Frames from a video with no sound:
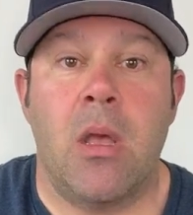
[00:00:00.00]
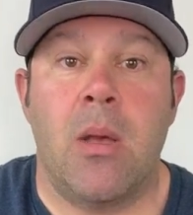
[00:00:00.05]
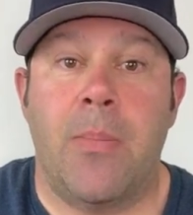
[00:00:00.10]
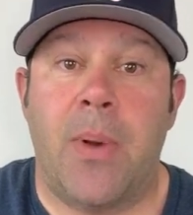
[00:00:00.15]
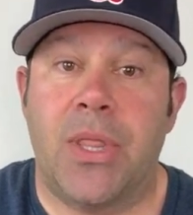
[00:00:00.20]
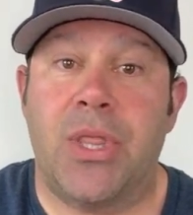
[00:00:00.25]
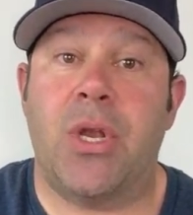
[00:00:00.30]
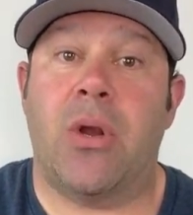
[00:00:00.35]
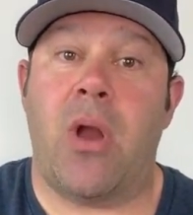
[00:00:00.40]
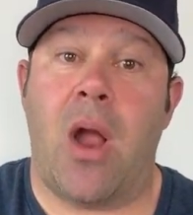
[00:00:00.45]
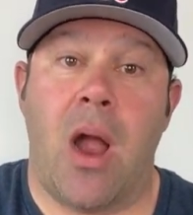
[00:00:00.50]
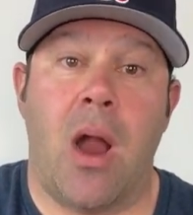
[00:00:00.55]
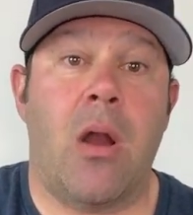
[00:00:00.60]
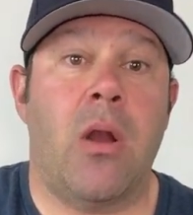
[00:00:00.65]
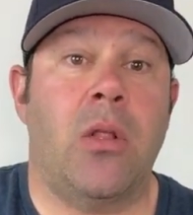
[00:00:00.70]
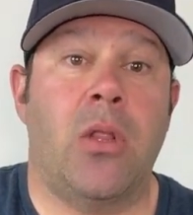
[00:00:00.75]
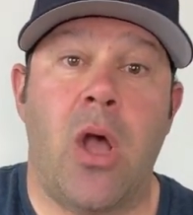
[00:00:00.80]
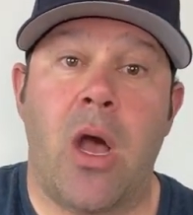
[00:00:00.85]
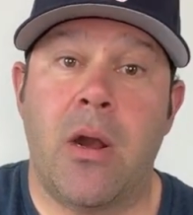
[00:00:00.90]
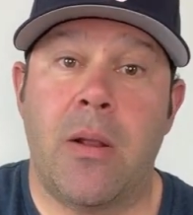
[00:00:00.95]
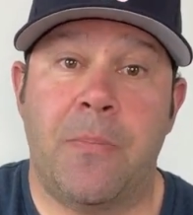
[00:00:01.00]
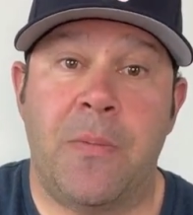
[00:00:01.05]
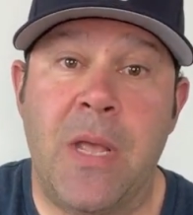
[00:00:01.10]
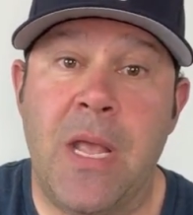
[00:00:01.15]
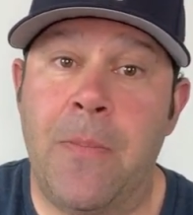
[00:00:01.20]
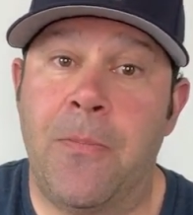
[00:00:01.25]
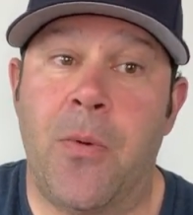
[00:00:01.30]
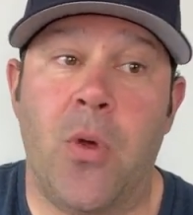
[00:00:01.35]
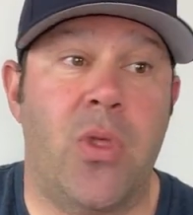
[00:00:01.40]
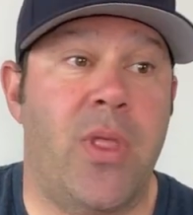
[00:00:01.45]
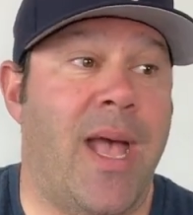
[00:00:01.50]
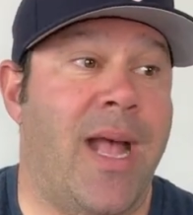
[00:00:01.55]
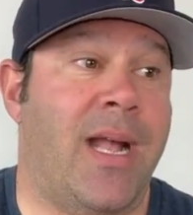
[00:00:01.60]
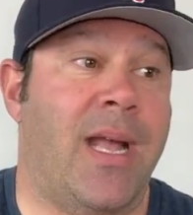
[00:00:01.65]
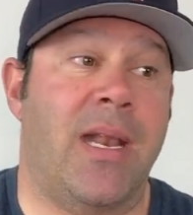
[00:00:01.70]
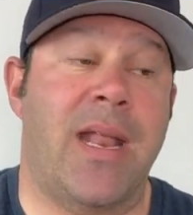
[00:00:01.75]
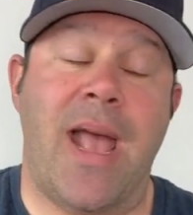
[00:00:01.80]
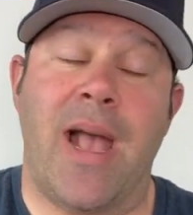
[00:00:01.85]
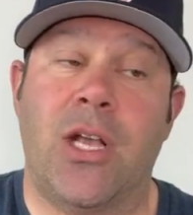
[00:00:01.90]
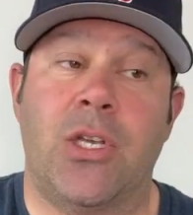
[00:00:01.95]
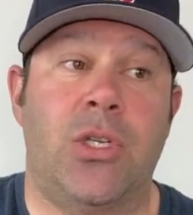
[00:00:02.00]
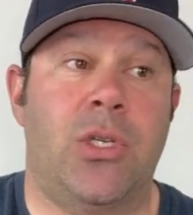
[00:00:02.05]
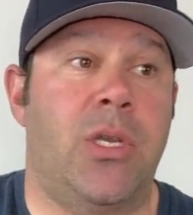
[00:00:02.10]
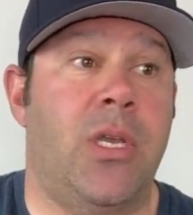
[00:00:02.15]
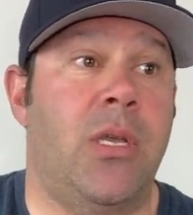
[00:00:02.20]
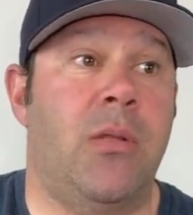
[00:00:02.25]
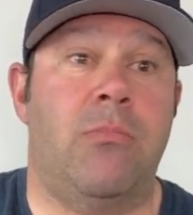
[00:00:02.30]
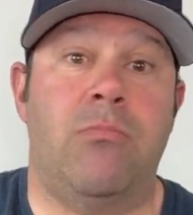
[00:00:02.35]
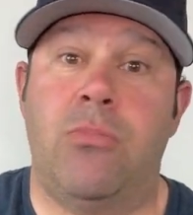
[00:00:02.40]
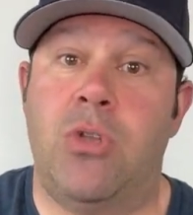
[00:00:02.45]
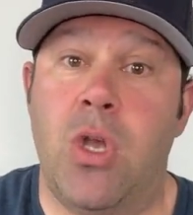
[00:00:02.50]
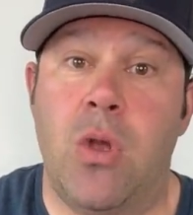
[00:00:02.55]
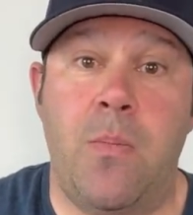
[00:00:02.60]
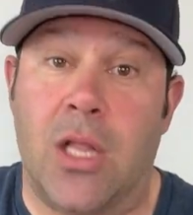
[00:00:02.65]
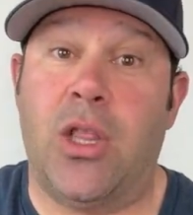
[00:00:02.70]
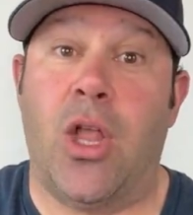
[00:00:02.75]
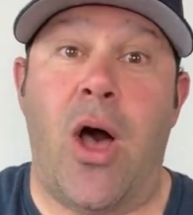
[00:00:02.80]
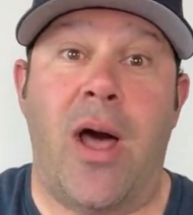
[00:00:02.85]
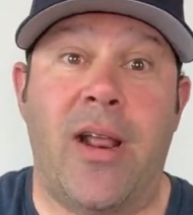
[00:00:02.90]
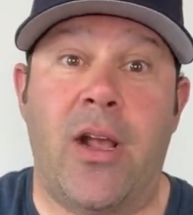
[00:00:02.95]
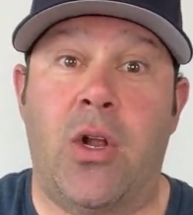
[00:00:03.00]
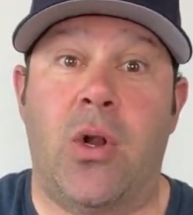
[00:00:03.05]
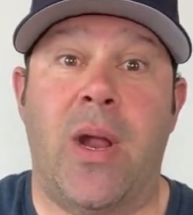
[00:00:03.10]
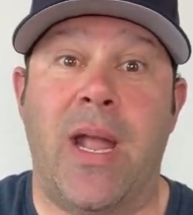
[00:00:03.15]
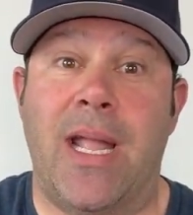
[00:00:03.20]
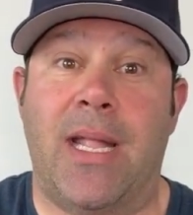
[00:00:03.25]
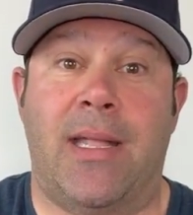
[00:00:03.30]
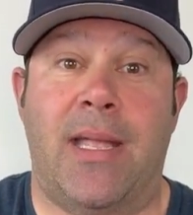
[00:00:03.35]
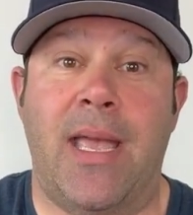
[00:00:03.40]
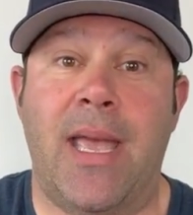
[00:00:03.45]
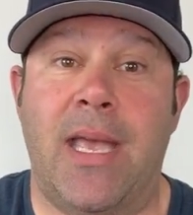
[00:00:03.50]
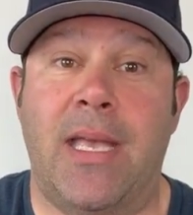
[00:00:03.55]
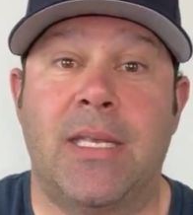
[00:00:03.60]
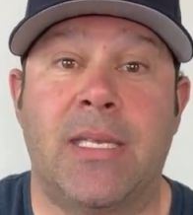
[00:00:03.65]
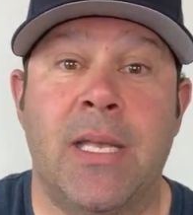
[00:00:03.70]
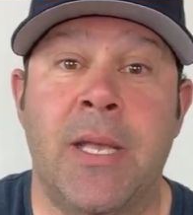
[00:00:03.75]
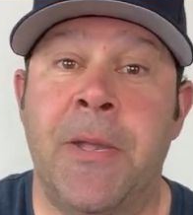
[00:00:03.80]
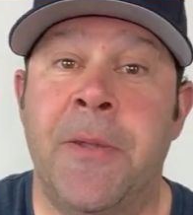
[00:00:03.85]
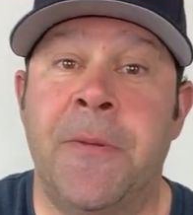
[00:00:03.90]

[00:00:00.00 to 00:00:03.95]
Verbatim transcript: But there are a lot of people that can actually do a lot of great things